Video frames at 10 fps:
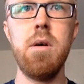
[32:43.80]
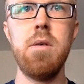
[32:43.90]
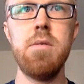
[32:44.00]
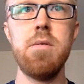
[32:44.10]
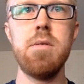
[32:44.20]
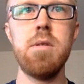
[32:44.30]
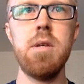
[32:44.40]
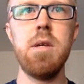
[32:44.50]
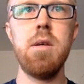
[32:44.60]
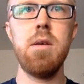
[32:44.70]

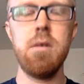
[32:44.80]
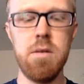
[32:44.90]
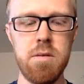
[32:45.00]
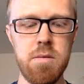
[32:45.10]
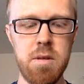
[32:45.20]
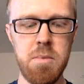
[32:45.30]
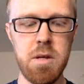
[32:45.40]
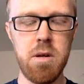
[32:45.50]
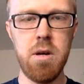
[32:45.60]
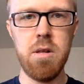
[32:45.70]
Z. Let me
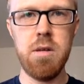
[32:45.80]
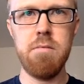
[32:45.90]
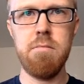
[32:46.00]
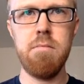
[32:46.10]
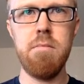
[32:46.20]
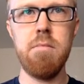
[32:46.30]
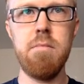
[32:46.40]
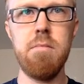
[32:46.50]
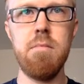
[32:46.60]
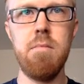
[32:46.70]
call it
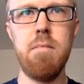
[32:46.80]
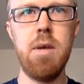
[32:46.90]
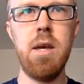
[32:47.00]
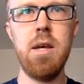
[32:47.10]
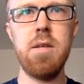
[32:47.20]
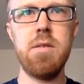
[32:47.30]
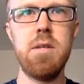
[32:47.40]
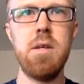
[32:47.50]
AZ.